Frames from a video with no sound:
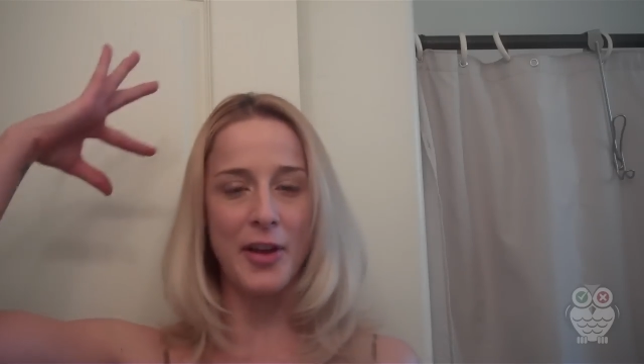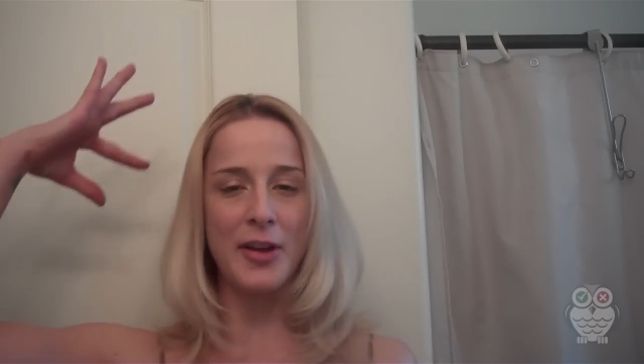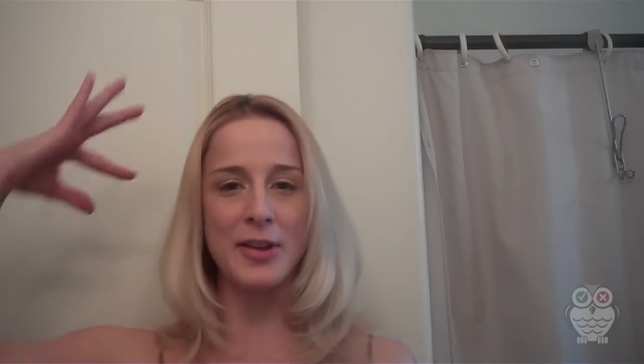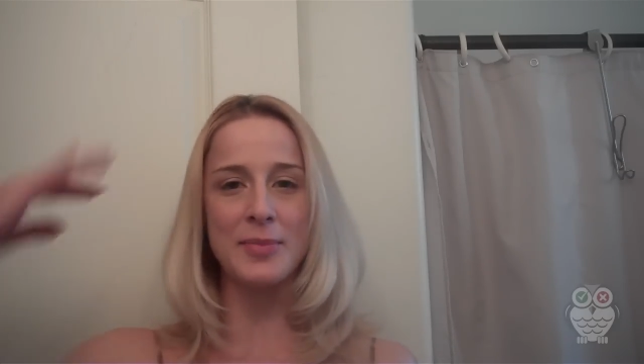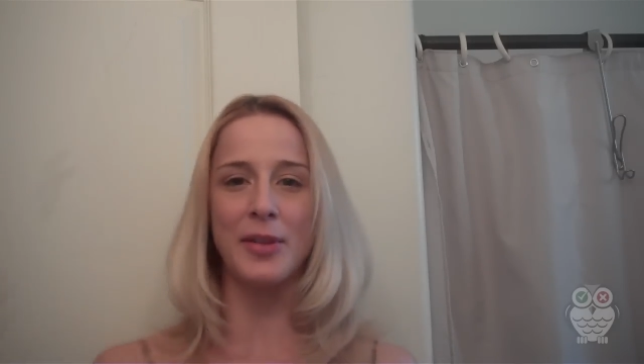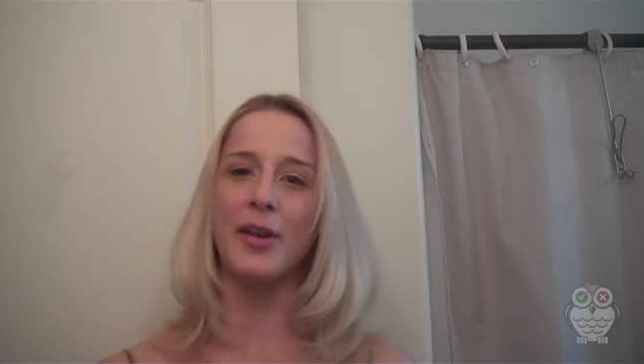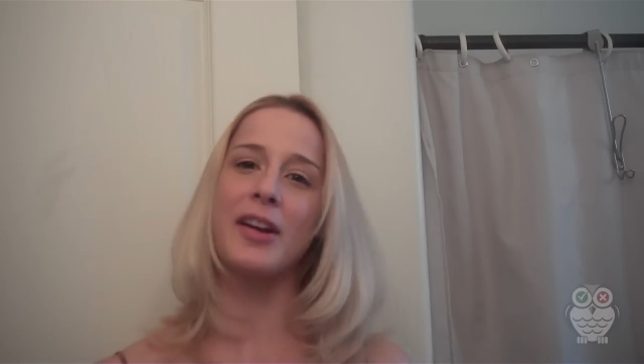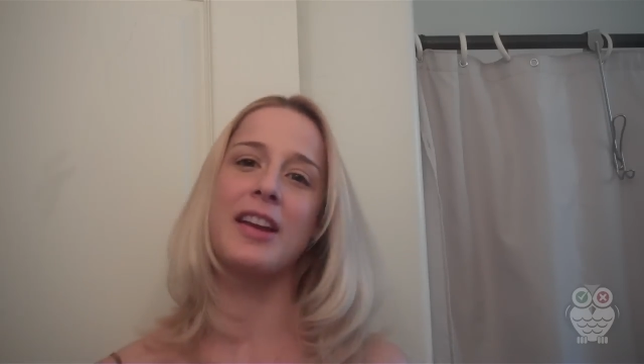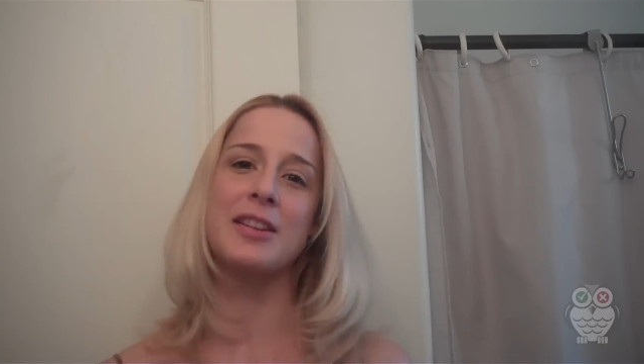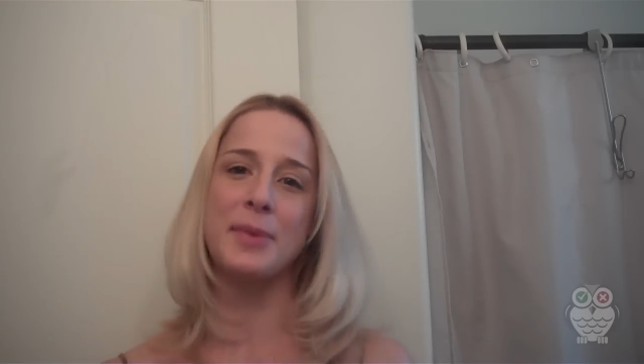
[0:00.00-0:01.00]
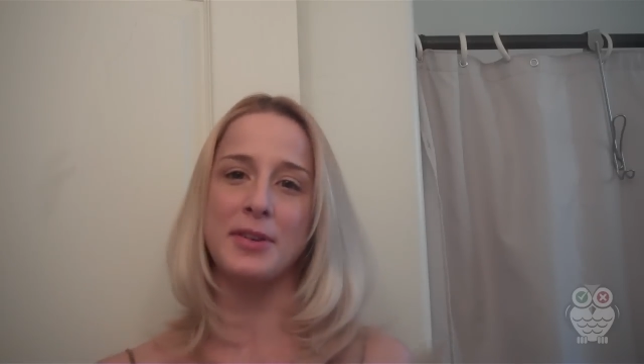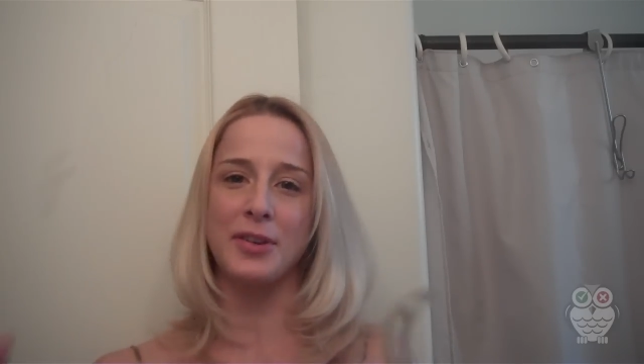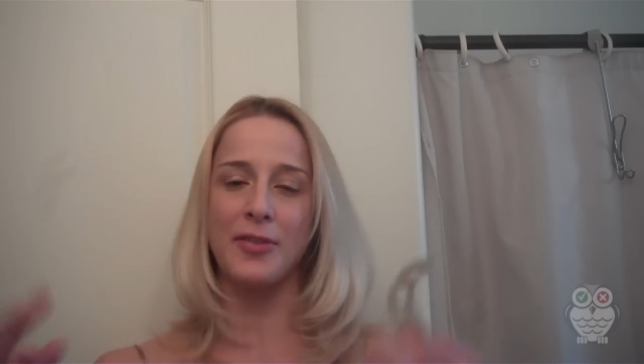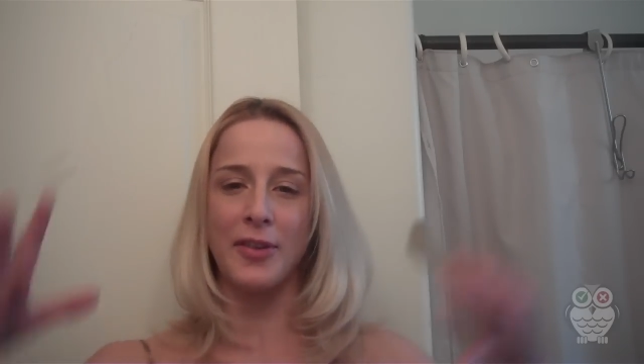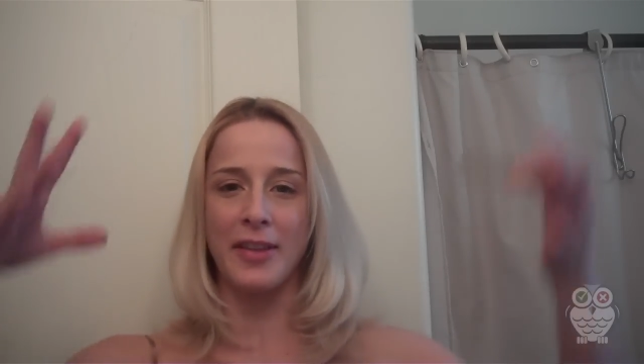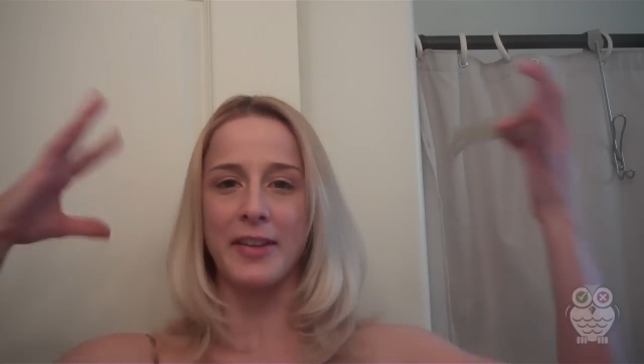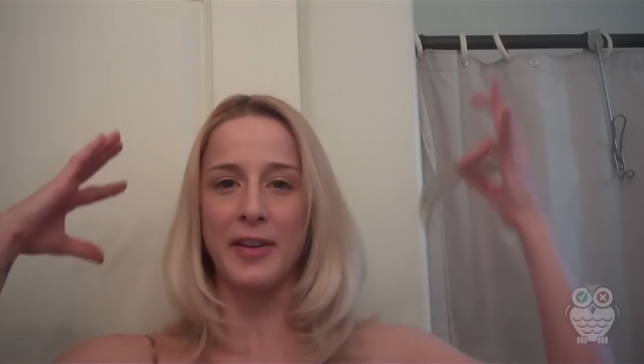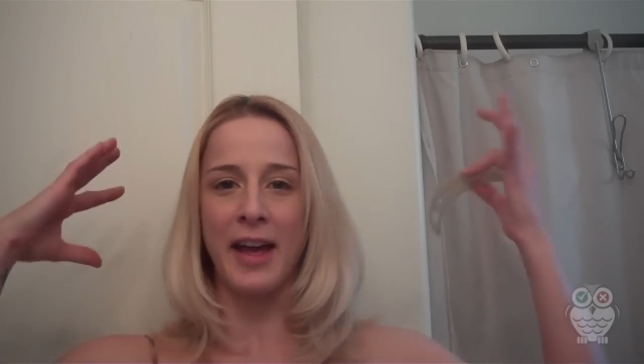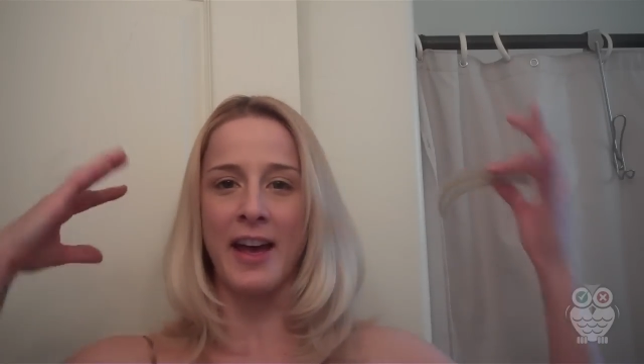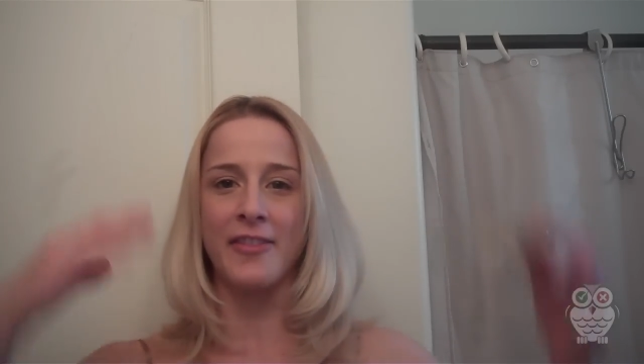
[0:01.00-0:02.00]
volume look, especially for the
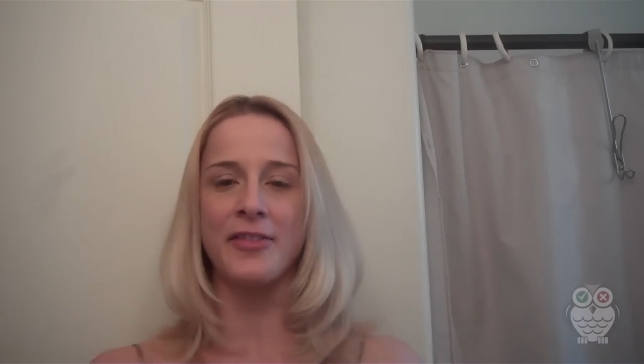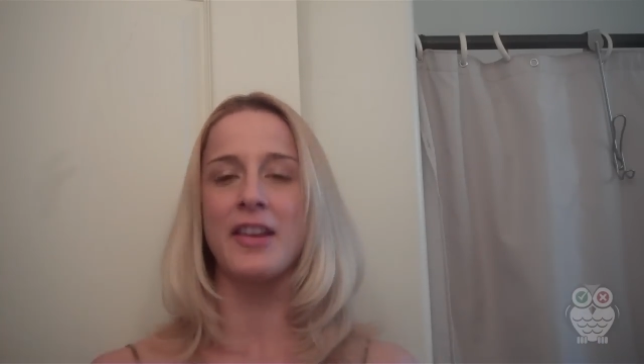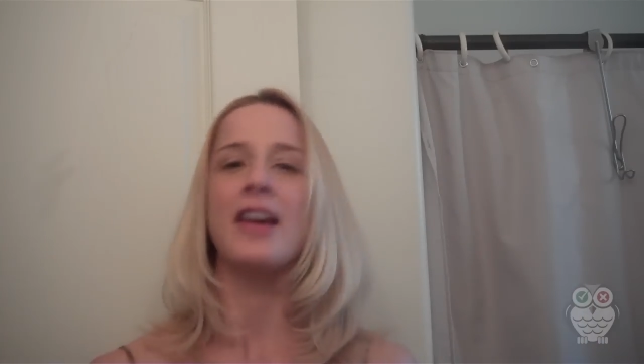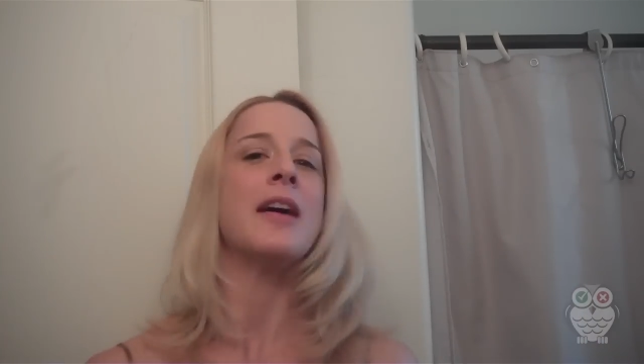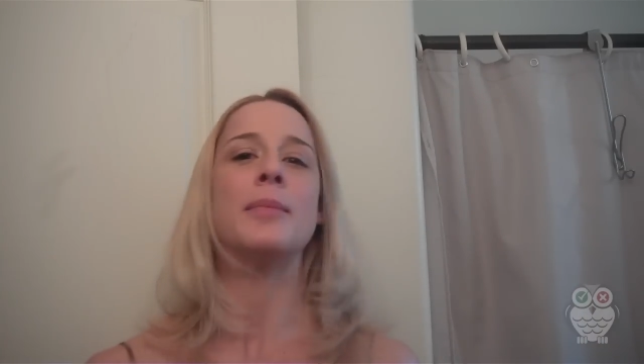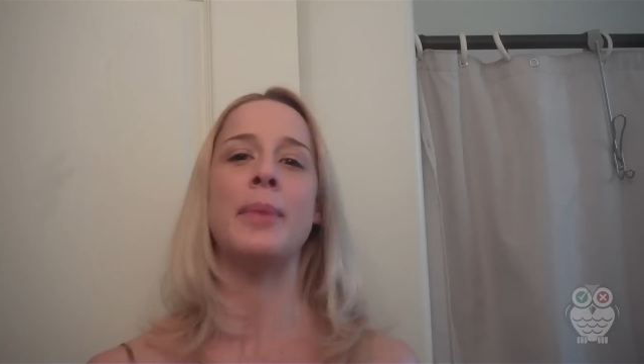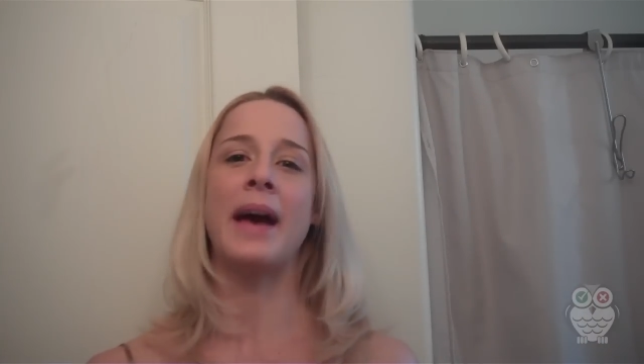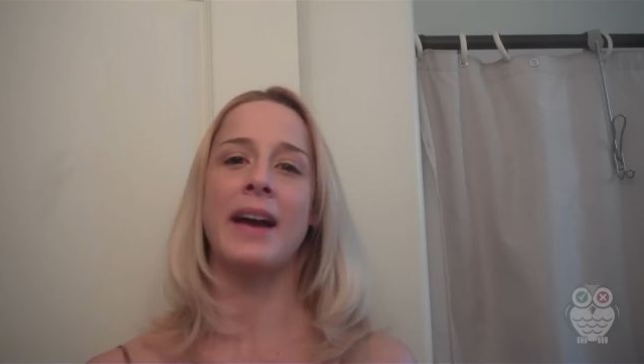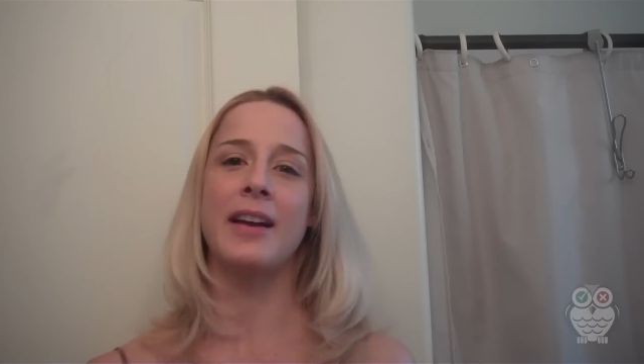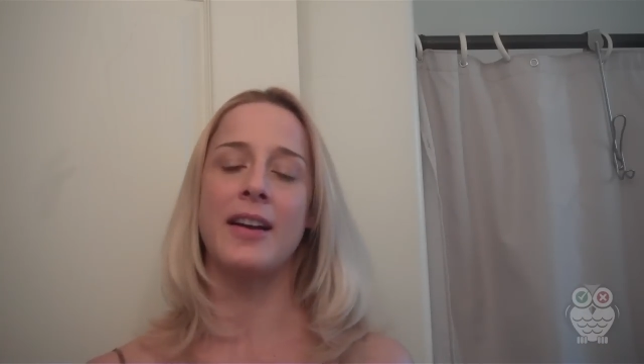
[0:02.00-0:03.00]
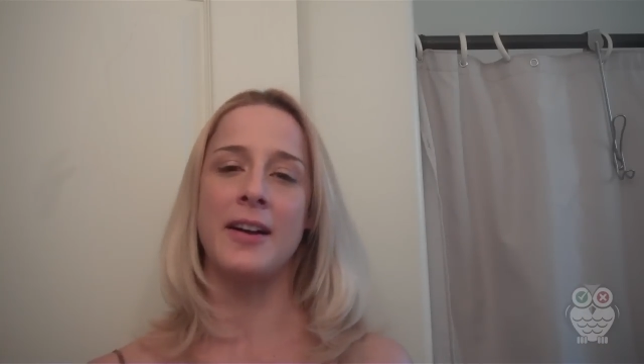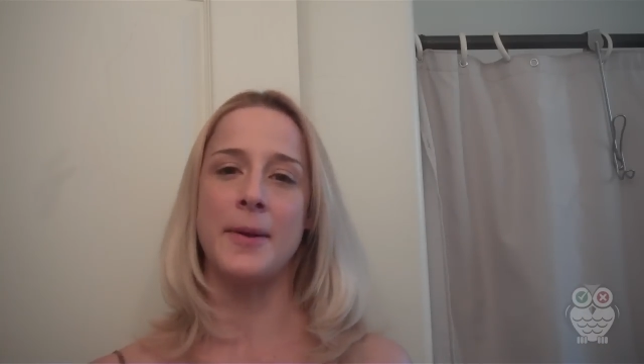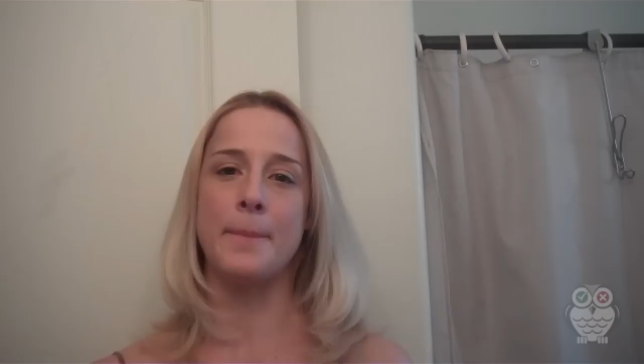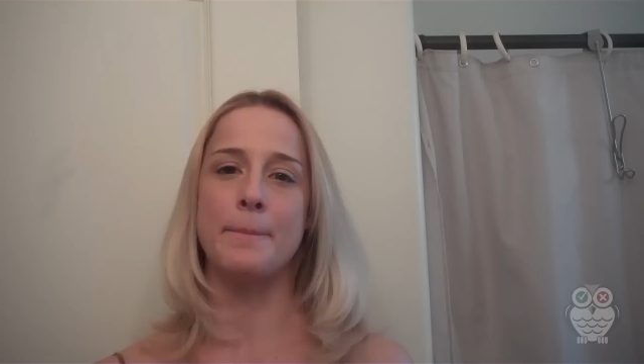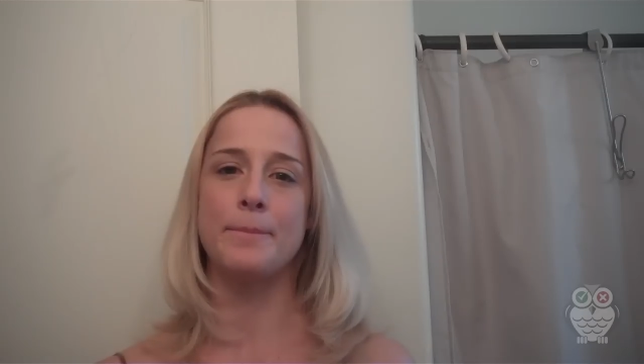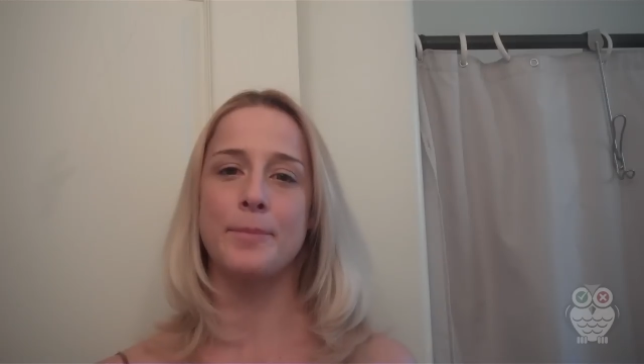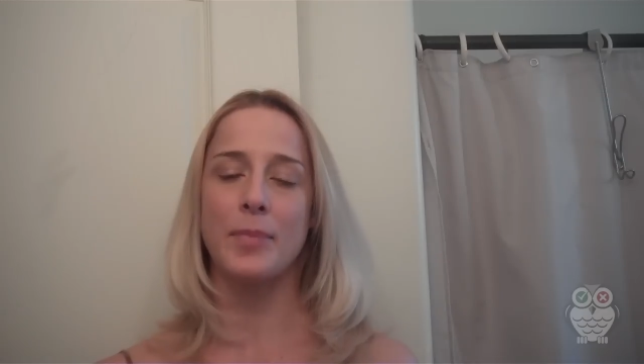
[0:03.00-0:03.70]
little half back um,